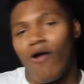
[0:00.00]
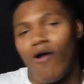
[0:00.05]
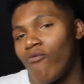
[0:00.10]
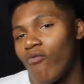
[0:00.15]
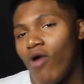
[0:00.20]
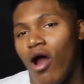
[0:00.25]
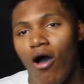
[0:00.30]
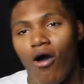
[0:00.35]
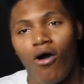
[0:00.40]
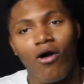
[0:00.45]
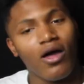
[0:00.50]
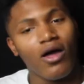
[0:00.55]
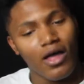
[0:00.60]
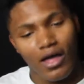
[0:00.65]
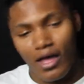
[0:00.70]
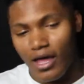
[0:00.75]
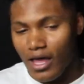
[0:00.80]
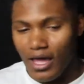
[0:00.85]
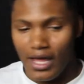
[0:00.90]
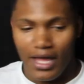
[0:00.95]
Raw.
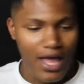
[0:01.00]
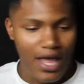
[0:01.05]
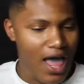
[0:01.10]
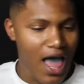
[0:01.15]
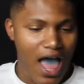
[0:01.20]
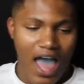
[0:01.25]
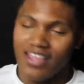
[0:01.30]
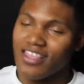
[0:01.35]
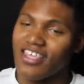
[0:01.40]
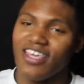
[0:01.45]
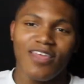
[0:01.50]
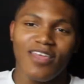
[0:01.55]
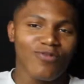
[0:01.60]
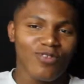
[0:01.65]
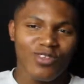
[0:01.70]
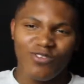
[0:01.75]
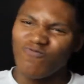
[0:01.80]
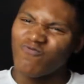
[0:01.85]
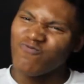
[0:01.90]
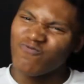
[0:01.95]

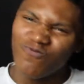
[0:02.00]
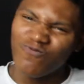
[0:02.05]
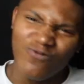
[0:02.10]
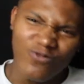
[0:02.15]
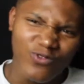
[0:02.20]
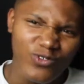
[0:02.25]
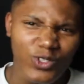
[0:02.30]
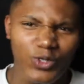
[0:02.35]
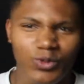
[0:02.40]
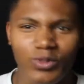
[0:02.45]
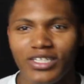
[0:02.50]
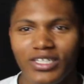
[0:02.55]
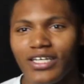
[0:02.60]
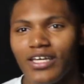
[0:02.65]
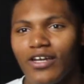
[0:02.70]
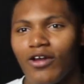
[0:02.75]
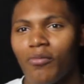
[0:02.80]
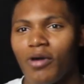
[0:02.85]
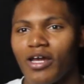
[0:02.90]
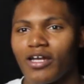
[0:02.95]
It's really
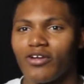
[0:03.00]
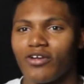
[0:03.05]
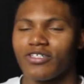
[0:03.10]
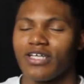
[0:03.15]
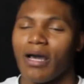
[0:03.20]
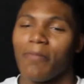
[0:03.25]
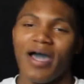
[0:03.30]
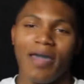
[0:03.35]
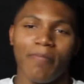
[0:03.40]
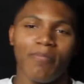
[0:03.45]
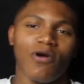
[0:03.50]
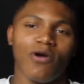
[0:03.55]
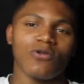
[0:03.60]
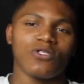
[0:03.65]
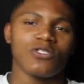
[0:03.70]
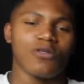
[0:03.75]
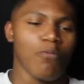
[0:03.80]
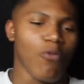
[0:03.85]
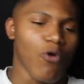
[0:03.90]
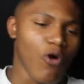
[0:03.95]
getting on my nerves. I might
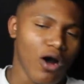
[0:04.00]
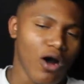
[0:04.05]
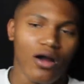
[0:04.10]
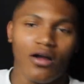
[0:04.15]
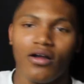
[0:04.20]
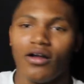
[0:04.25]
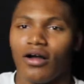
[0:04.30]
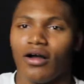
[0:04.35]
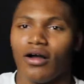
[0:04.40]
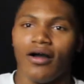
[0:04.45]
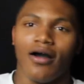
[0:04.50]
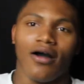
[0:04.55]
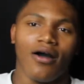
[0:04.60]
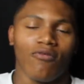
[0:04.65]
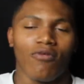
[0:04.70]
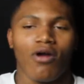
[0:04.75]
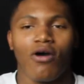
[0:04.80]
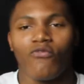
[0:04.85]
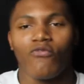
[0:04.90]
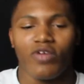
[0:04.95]
post some more
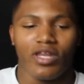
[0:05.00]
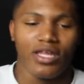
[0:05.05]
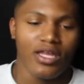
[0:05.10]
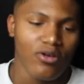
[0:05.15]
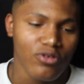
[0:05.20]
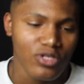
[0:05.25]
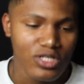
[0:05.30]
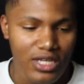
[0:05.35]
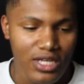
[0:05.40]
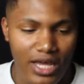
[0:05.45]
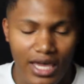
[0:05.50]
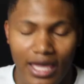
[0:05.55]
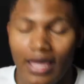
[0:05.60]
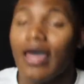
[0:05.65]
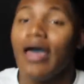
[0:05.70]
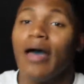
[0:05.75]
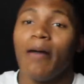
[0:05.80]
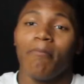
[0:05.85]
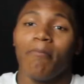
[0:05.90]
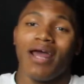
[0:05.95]
Raw videos
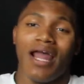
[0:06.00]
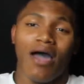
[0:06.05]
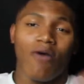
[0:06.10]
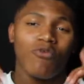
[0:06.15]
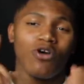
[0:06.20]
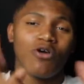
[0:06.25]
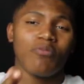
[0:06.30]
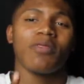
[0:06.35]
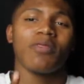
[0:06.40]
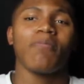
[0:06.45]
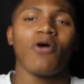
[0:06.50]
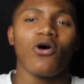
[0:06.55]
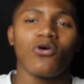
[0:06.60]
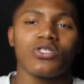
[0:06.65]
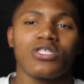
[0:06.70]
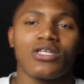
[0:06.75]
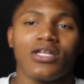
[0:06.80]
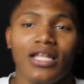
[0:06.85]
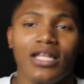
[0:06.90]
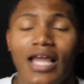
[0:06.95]
today, but I will be
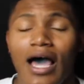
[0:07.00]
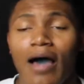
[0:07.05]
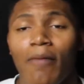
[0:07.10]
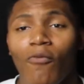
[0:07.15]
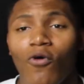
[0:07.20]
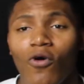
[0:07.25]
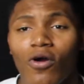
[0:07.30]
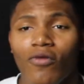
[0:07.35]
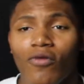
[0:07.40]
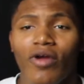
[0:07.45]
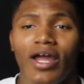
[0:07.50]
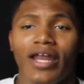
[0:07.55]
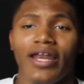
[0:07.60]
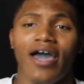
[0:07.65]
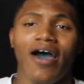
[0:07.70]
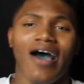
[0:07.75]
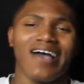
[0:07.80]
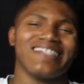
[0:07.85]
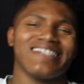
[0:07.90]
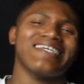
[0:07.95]
posting a lot more right
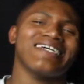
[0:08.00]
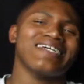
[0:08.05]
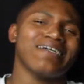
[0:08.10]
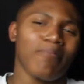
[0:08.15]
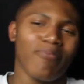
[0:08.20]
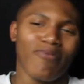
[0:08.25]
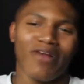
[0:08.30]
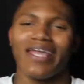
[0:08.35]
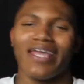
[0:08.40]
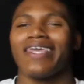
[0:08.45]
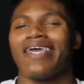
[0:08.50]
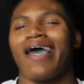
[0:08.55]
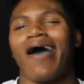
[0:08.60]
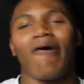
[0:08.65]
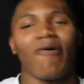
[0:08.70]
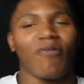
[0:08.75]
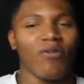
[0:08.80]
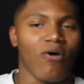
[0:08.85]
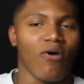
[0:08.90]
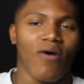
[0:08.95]
now. I took a break.
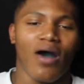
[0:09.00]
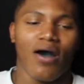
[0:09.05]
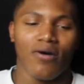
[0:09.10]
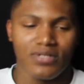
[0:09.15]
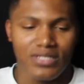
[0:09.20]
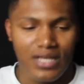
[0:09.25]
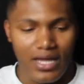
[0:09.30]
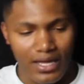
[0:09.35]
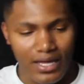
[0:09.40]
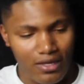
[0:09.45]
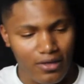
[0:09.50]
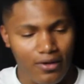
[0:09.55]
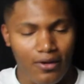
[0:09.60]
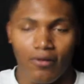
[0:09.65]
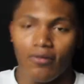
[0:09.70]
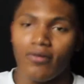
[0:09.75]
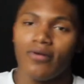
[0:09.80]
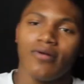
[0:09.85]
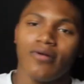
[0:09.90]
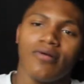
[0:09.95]
Y'all know I was, like, you
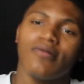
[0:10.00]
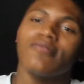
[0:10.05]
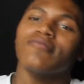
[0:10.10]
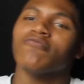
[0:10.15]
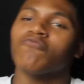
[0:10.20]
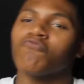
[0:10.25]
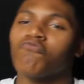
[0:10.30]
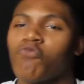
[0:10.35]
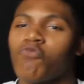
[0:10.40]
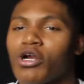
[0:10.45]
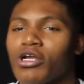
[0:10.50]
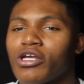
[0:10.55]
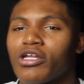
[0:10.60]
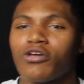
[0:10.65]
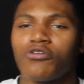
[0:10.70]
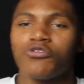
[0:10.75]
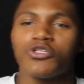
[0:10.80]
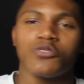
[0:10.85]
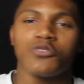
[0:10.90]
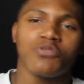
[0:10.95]
know,
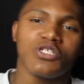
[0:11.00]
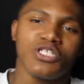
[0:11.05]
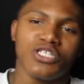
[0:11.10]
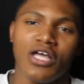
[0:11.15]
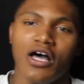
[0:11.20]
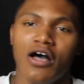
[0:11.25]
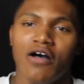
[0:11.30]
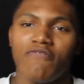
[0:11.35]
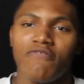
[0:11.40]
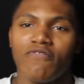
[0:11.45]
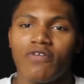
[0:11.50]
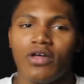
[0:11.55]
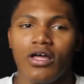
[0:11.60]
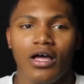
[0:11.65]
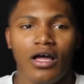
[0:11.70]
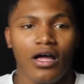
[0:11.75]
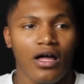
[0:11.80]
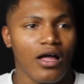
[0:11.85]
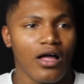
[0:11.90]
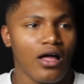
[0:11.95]
working on some stuff.
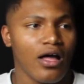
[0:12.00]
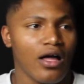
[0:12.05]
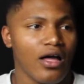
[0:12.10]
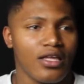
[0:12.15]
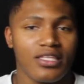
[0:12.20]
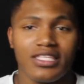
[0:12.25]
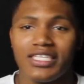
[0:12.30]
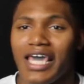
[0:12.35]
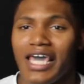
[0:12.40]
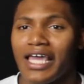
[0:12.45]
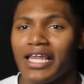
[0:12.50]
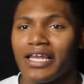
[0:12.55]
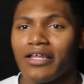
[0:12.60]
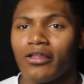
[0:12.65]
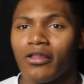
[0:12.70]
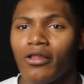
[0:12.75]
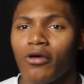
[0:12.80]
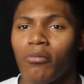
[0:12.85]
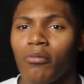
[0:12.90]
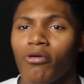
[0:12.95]
Taking
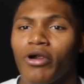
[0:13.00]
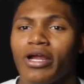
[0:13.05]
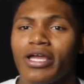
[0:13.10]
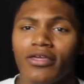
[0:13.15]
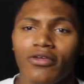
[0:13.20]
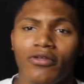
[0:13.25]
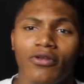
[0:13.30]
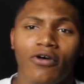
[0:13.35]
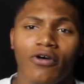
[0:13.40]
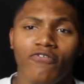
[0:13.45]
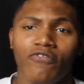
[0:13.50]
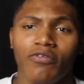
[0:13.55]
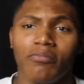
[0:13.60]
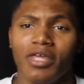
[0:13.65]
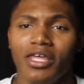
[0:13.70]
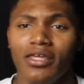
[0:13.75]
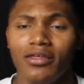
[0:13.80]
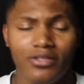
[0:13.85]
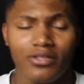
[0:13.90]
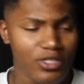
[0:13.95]
a little break, you know, for
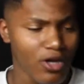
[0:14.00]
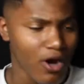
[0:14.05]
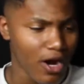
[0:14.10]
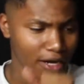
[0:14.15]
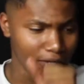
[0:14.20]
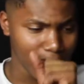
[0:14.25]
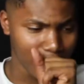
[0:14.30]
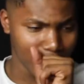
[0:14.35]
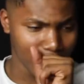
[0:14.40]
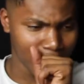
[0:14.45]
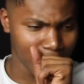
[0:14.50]
me. Sorry.